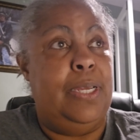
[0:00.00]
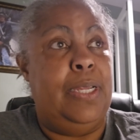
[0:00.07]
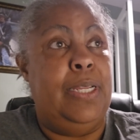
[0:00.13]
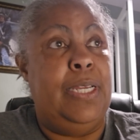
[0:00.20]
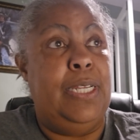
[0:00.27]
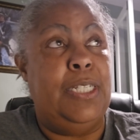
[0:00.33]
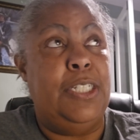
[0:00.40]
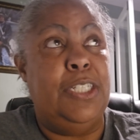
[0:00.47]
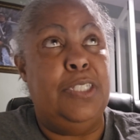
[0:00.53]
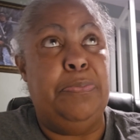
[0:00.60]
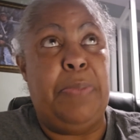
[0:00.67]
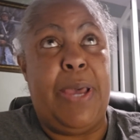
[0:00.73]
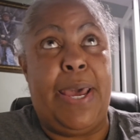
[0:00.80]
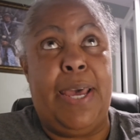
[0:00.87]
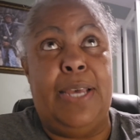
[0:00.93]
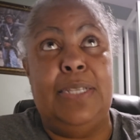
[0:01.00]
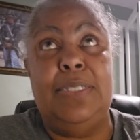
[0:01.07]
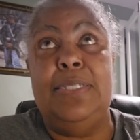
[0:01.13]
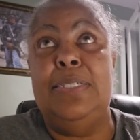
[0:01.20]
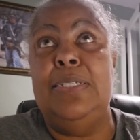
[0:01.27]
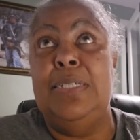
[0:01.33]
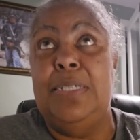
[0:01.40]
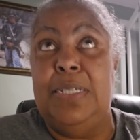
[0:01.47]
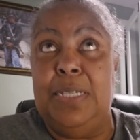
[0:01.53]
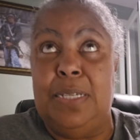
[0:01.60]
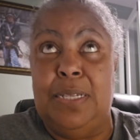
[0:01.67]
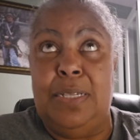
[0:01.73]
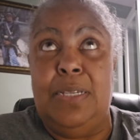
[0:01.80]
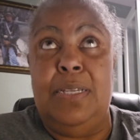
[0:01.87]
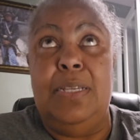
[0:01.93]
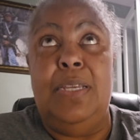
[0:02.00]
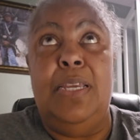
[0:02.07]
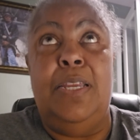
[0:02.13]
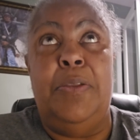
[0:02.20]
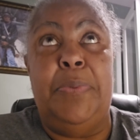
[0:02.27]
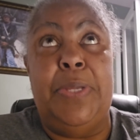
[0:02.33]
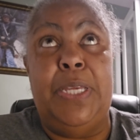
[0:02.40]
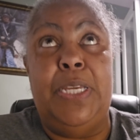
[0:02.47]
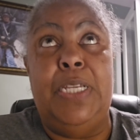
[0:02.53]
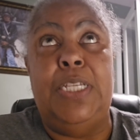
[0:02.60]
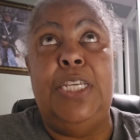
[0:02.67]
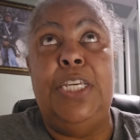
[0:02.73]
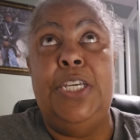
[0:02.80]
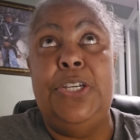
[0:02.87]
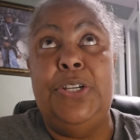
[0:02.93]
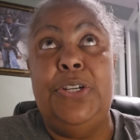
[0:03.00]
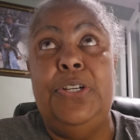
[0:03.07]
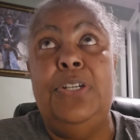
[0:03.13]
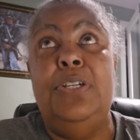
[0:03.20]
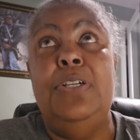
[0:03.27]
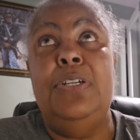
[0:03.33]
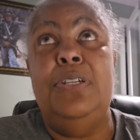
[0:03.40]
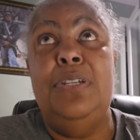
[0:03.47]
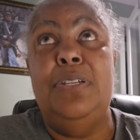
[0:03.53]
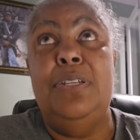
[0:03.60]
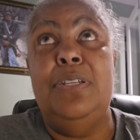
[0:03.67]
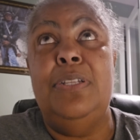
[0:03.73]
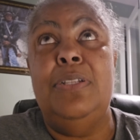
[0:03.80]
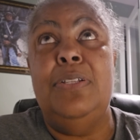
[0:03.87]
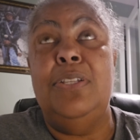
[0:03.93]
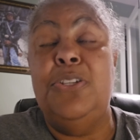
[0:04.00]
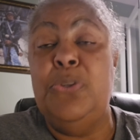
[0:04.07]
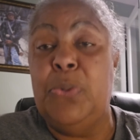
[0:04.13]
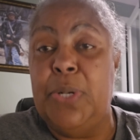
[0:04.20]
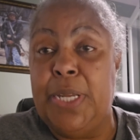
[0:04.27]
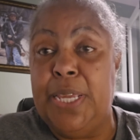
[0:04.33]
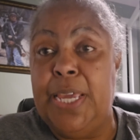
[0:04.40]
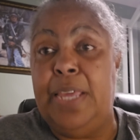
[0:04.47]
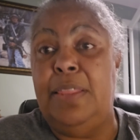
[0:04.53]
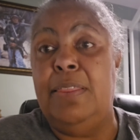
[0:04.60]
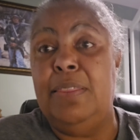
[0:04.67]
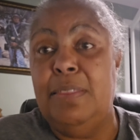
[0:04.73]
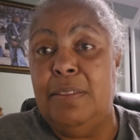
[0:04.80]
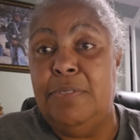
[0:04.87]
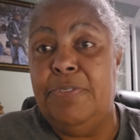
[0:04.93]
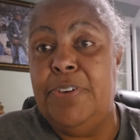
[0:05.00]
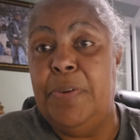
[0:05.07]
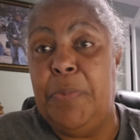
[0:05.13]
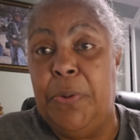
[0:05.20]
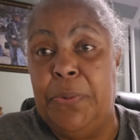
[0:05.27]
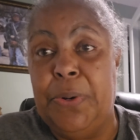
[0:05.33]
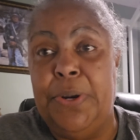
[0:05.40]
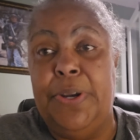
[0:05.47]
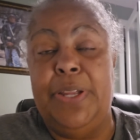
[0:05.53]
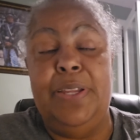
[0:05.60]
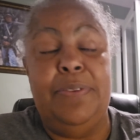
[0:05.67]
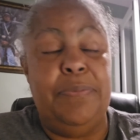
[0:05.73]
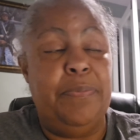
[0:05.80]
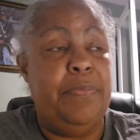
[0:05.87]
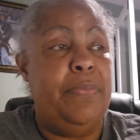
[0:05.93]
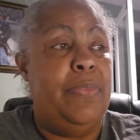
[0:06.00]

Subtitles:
and he just passed. It'll be a year, the 28th of February,